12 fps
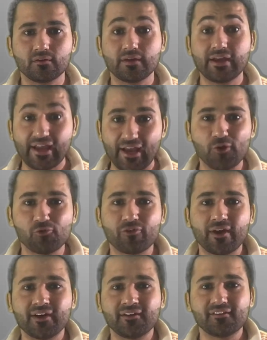Hello
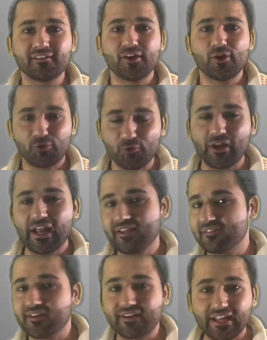friends, today is the
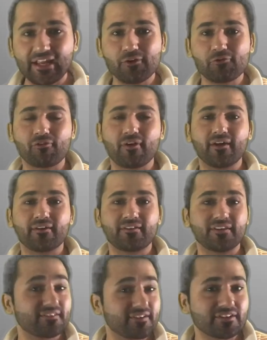day for
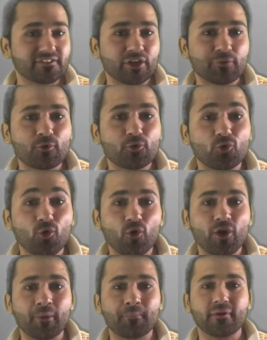discussion about goal
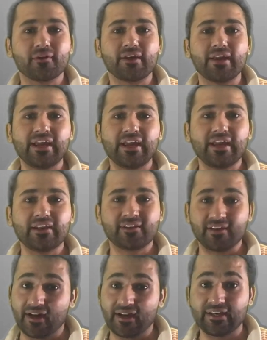number eight,
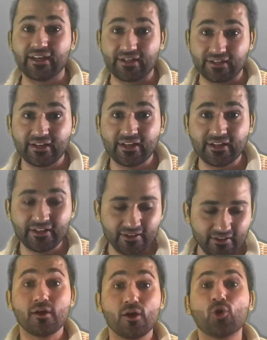nine and
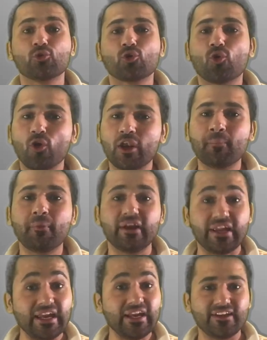ten. So goal number
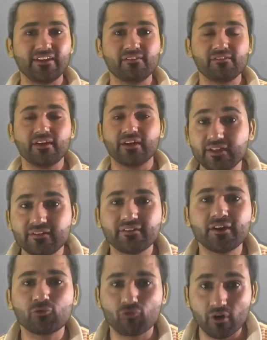eight is
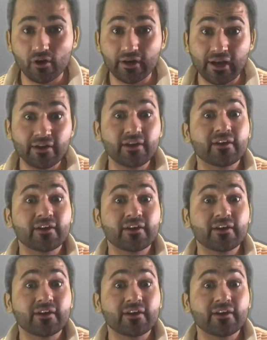decent work and